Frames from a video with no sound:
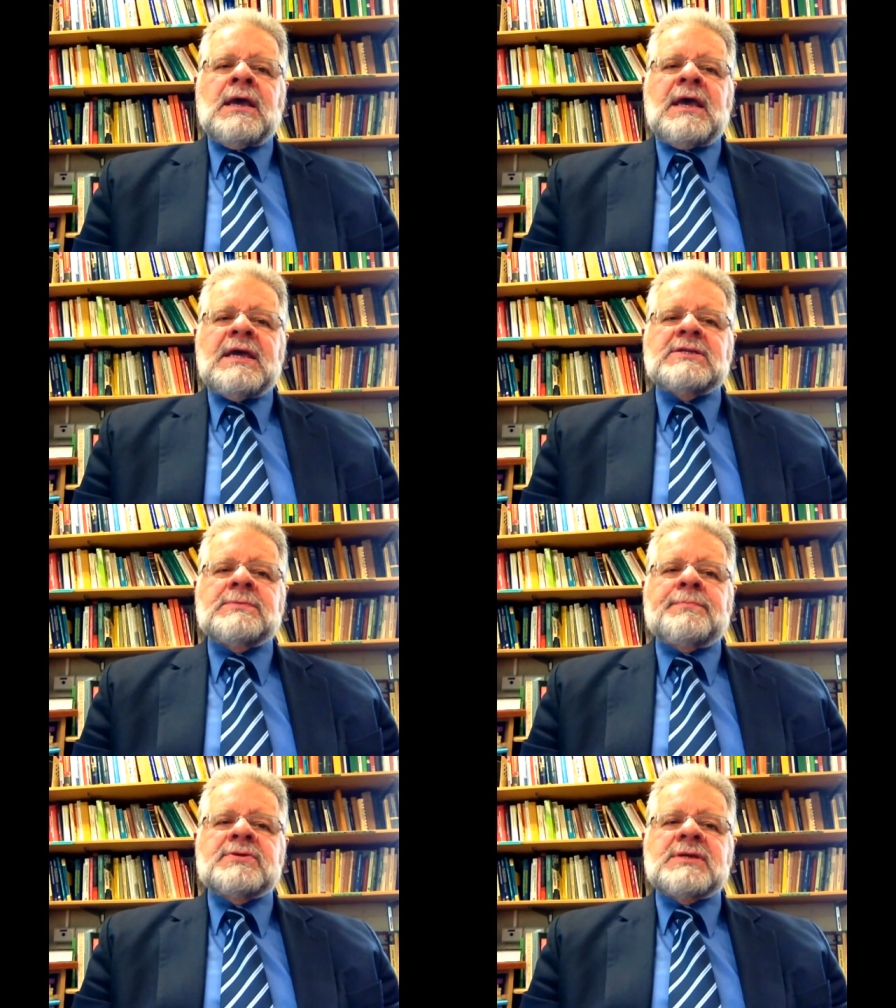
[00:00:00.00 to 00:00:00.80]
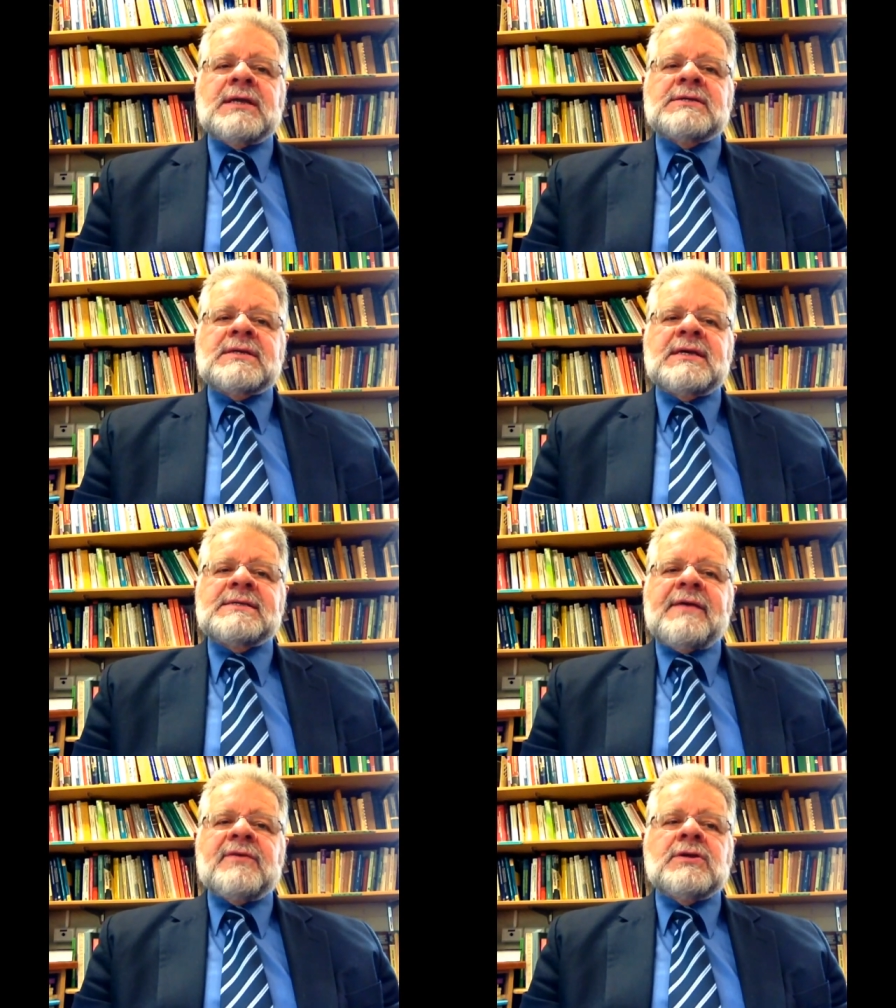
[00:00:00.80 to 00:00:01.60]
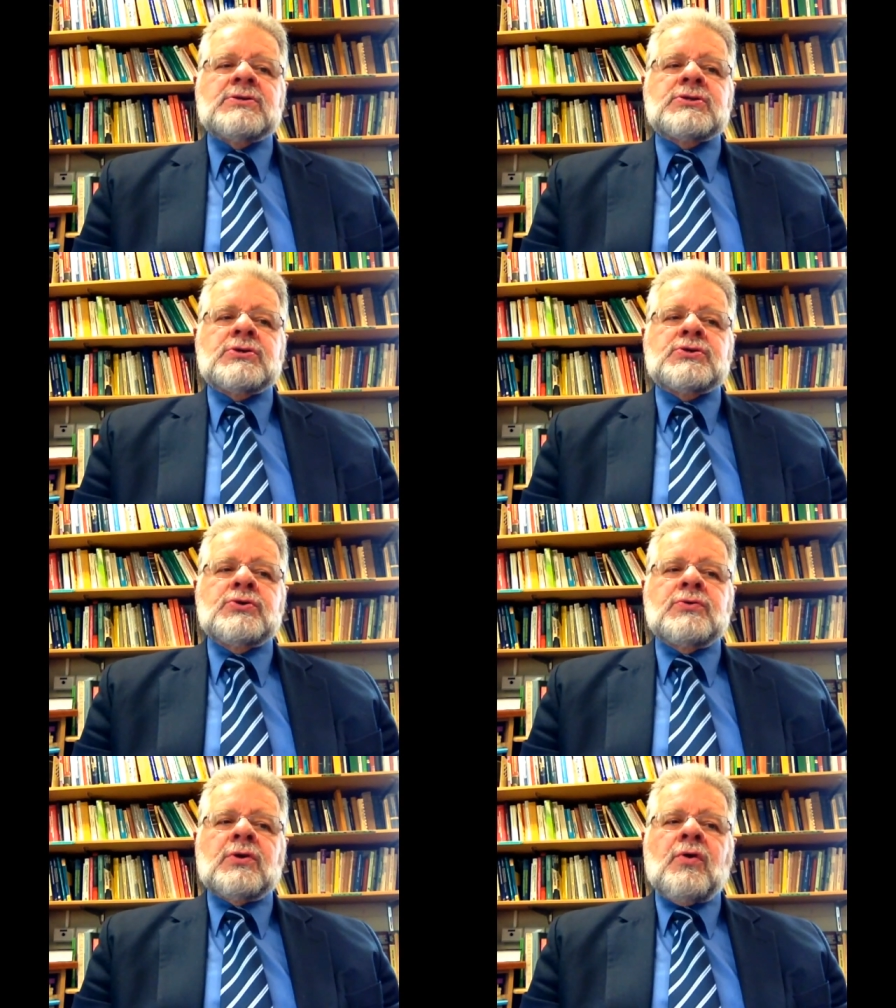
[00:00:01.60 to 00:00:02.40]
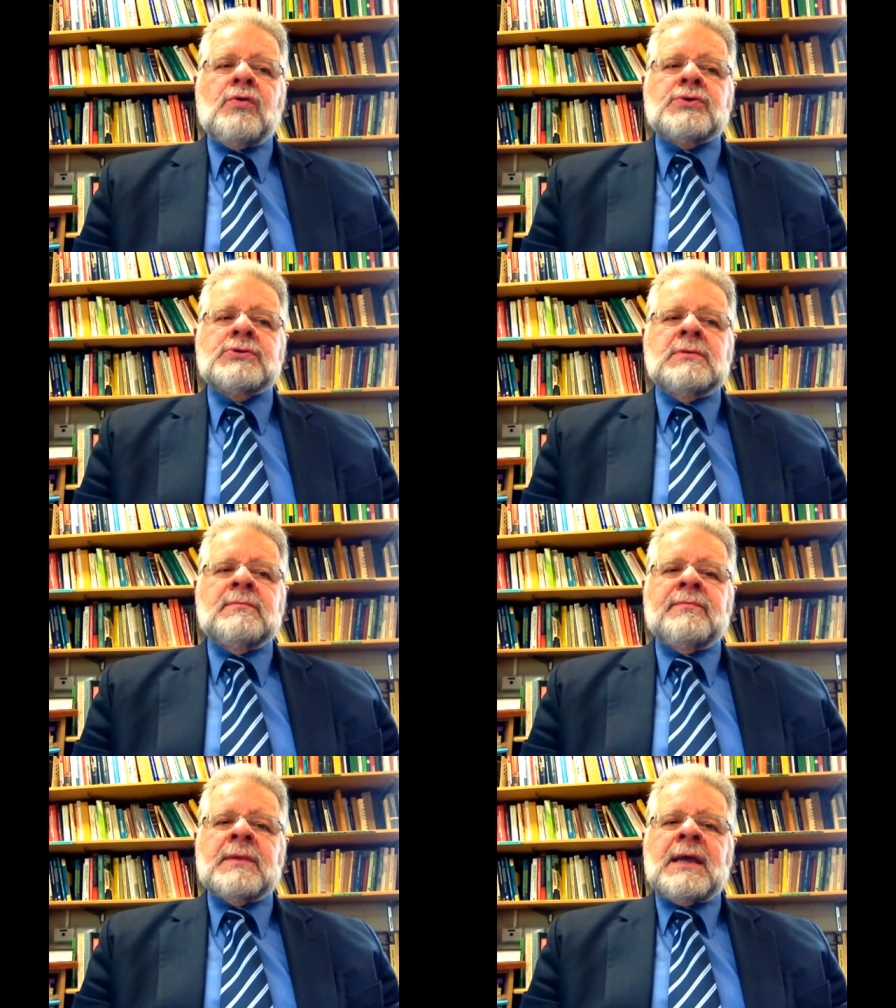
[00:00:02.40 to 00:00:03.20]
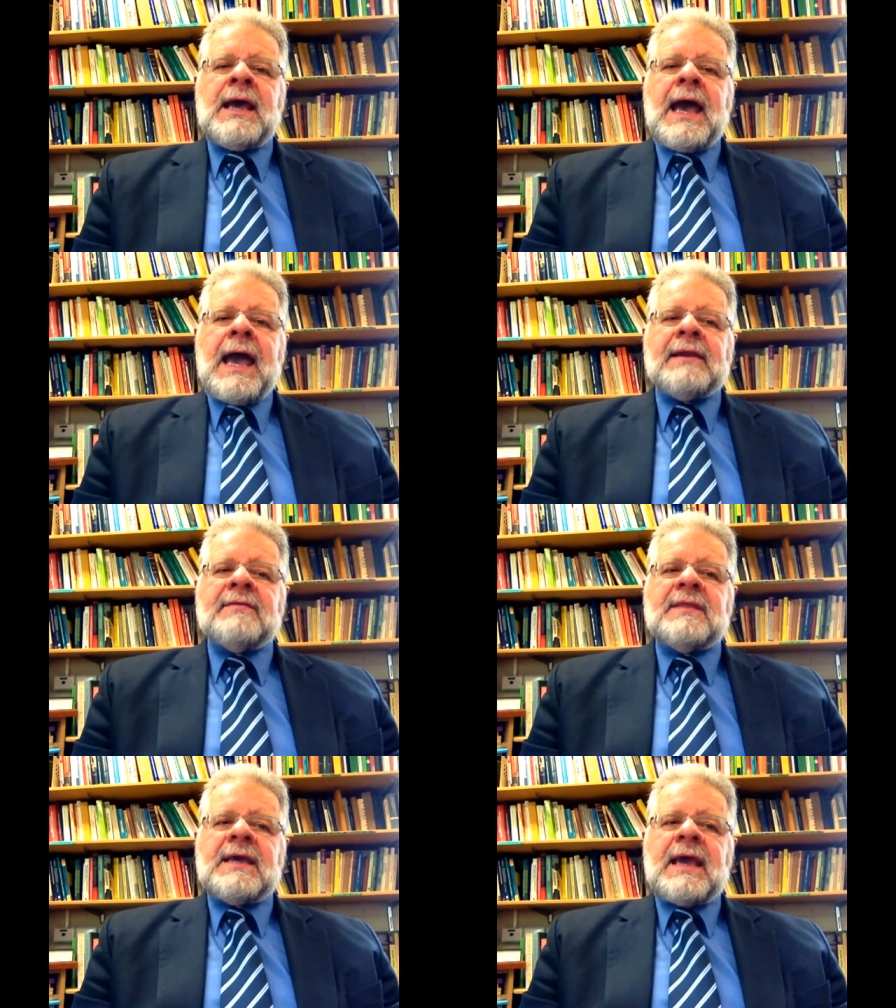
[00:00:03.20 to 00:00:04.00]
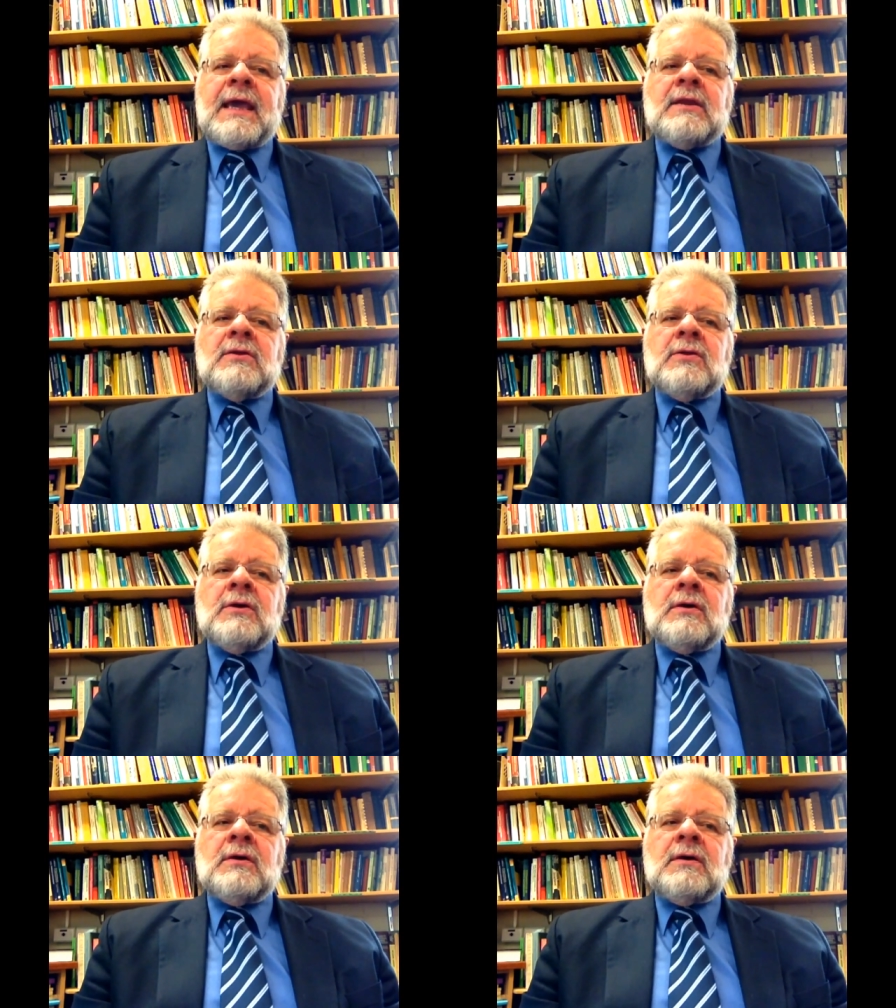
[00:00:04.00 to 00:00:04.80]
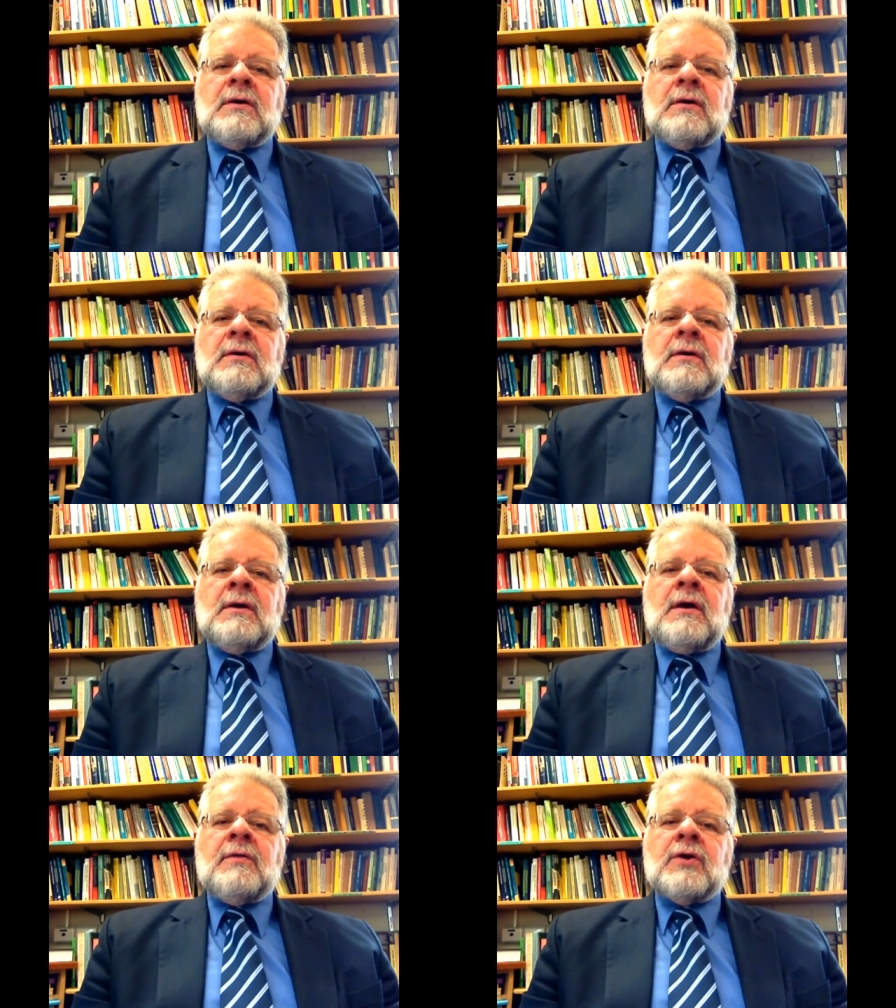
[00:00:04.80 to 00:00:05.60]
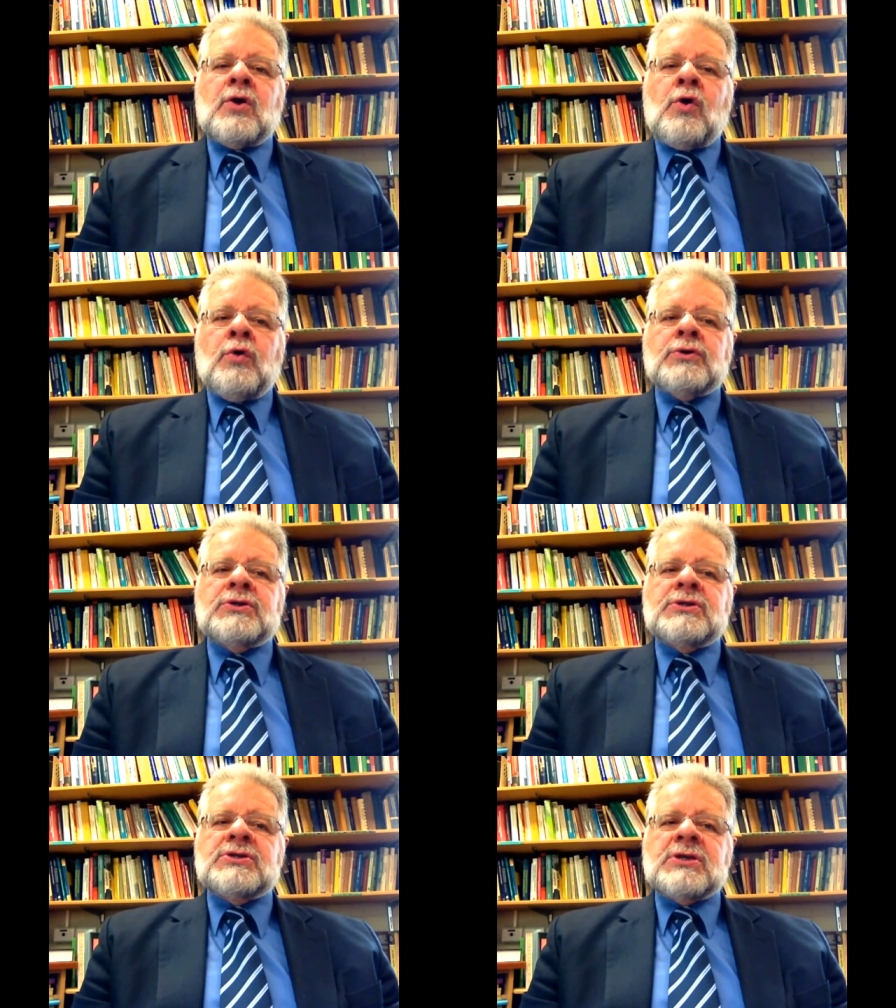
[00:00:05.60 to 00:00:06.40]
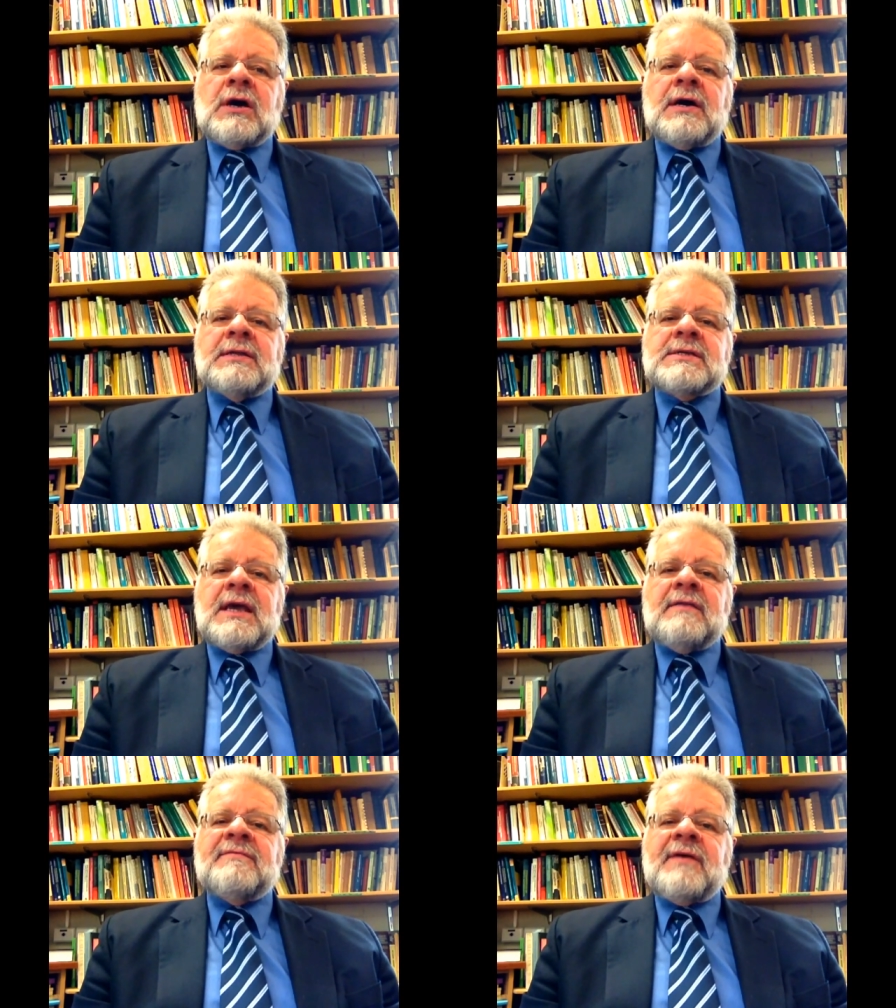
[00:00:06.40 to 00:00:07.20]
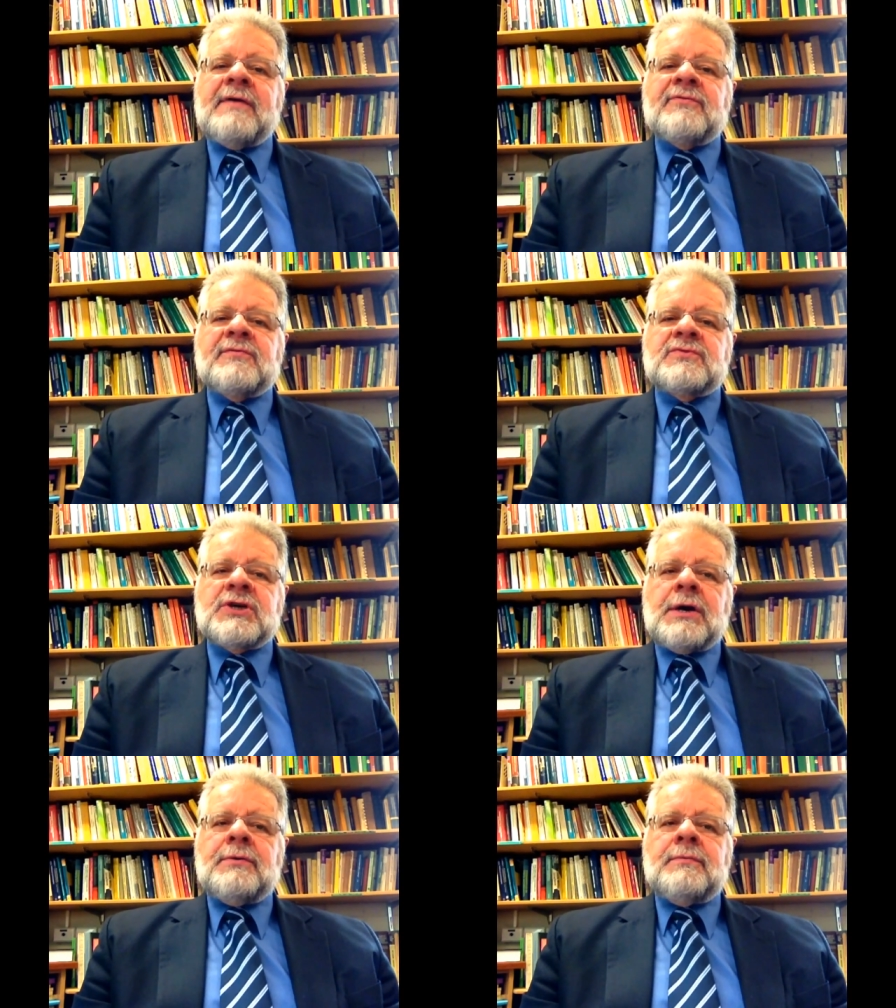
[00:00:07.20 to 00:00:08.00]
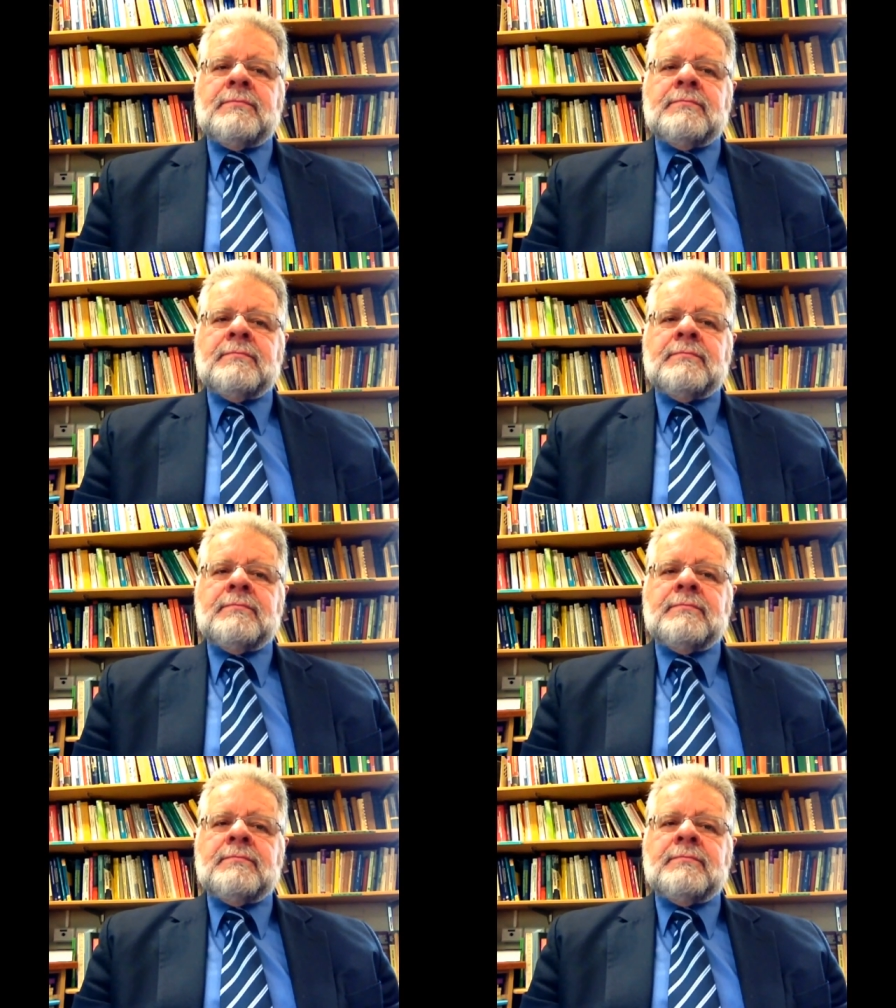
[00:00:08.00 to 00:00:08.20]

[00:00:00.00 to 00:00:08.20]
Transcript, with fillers: Each presents his evidence to the court, and at the end the court decides in favour of Joe.